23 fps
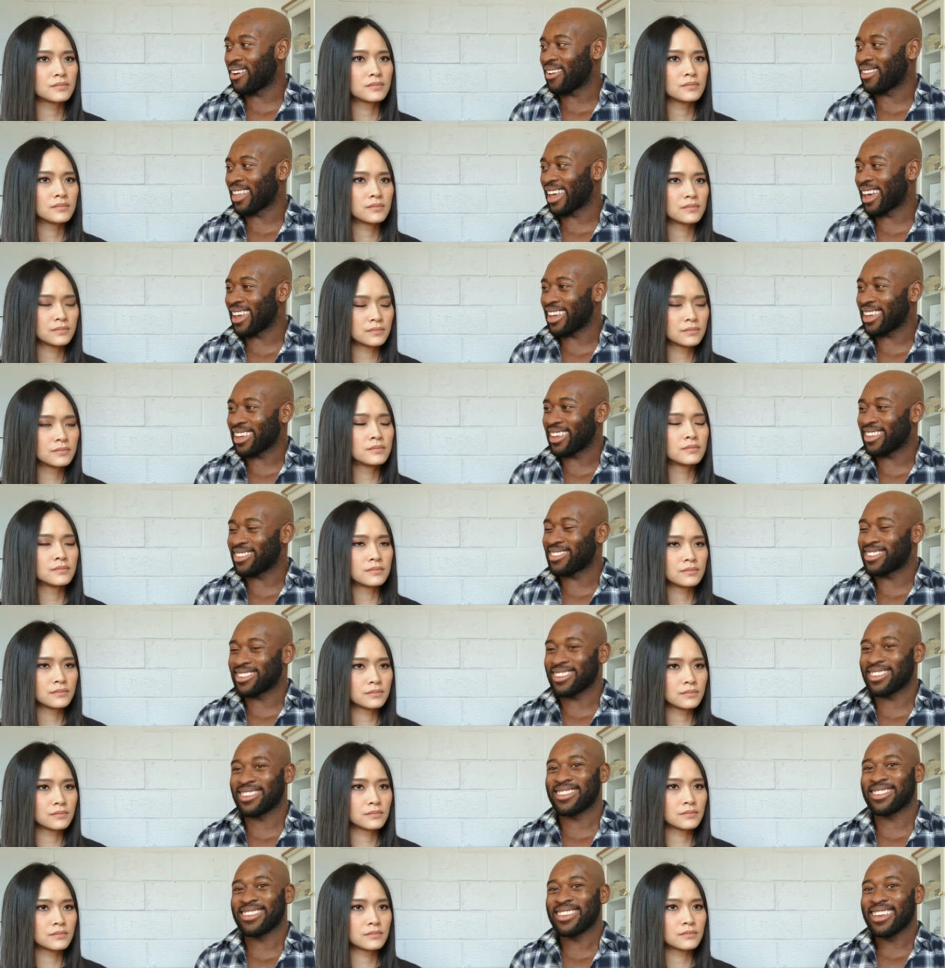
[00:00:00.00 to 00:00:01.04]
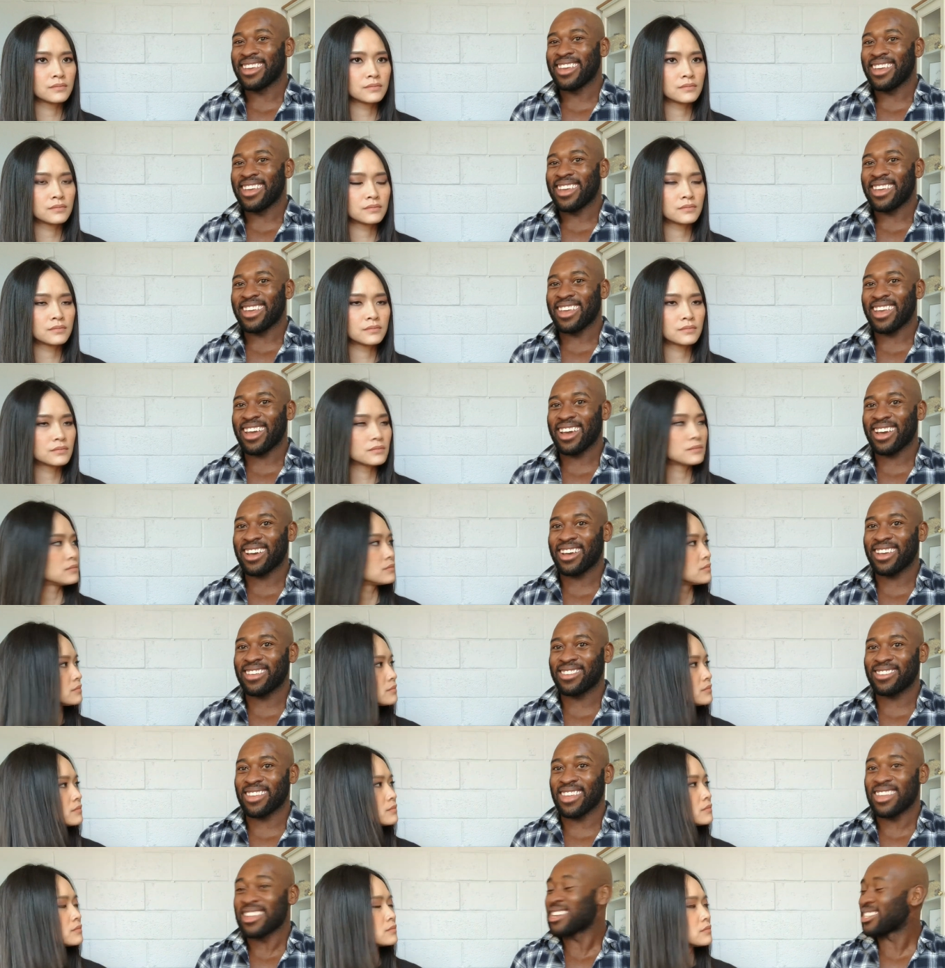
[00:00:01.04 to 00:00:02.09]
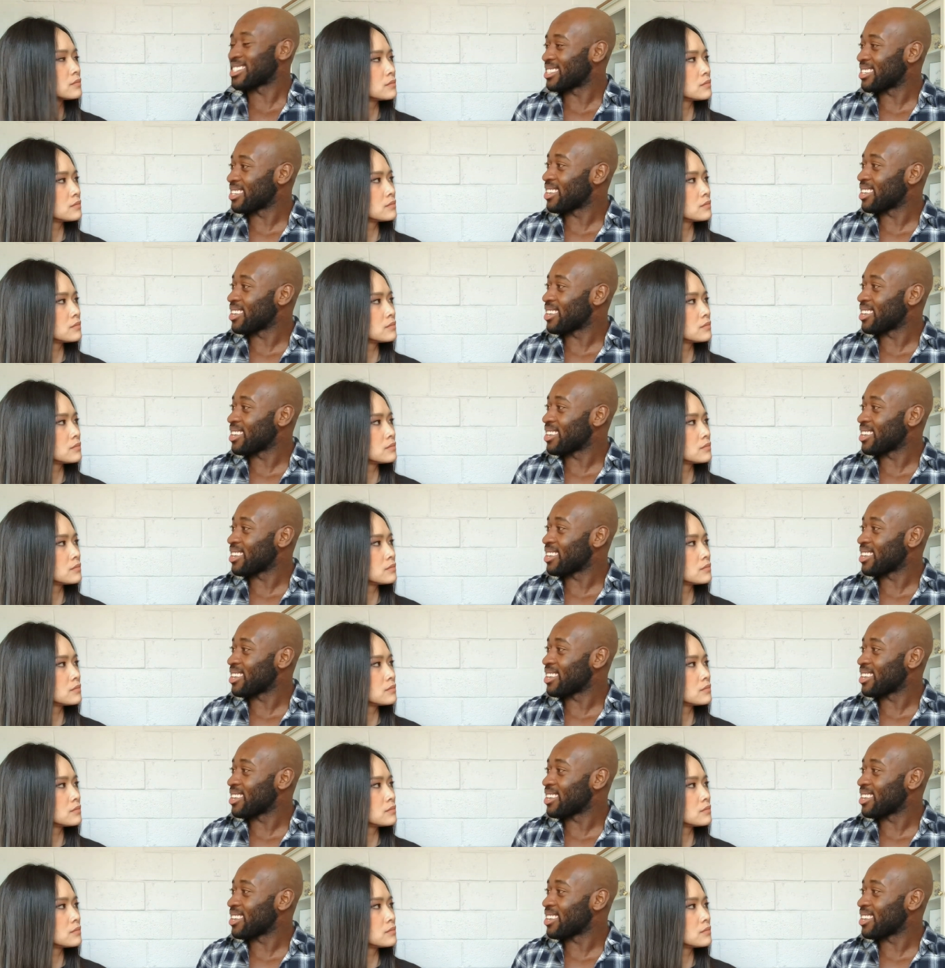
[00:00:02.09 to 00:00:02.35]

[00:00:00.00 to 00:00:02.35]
Speaker 1: like mm-hmm. it's just yeah it's and it's